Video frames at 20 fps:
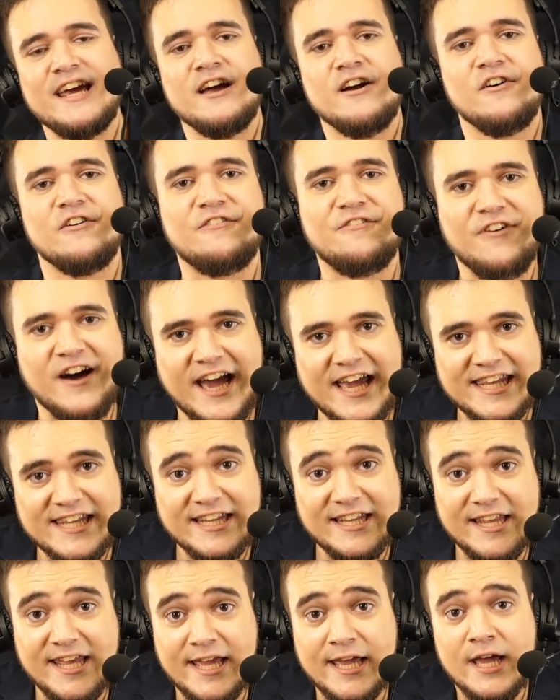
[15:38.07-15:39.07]

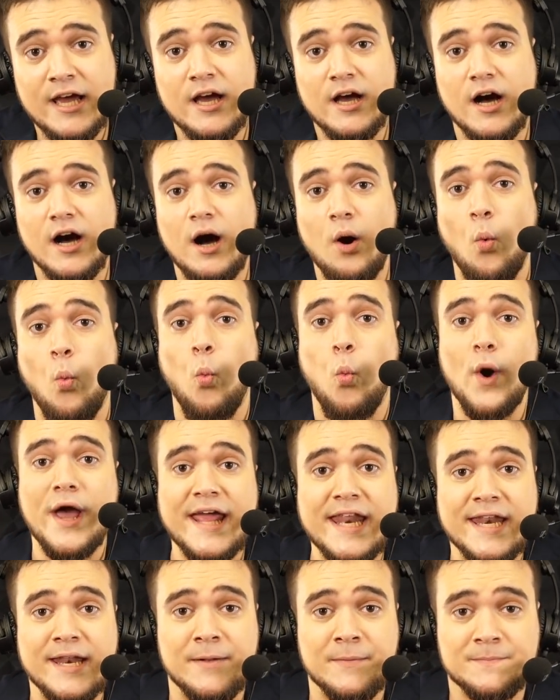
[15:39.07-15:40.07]
finally uh, win
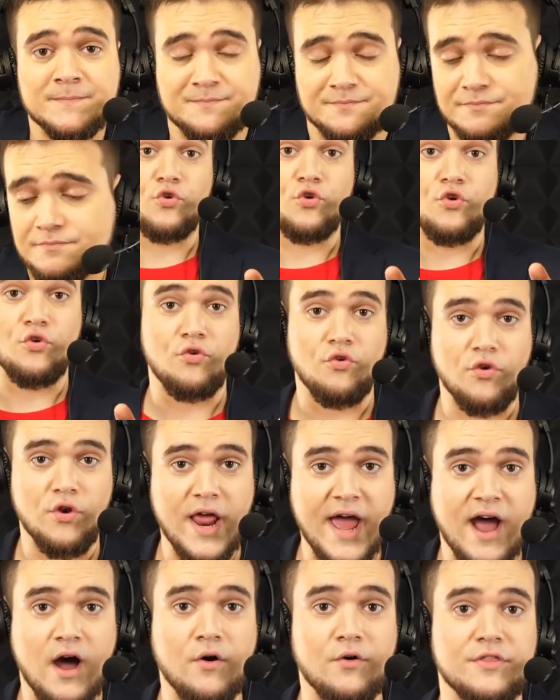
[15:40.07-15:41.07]

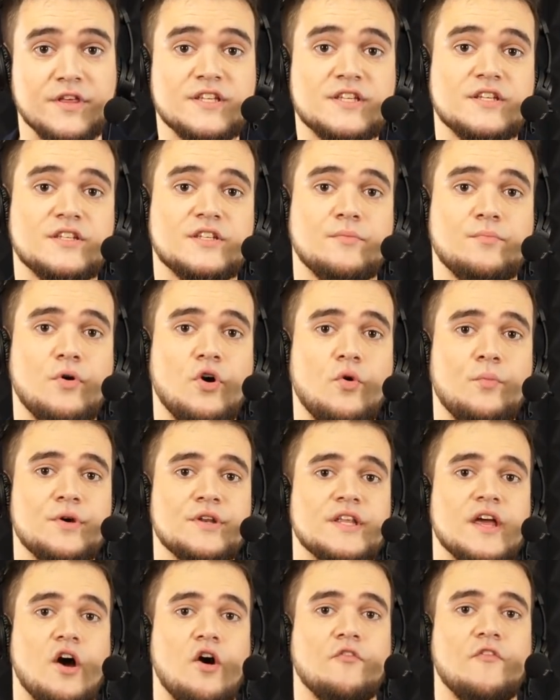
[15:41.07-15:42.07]
now, this is a moment of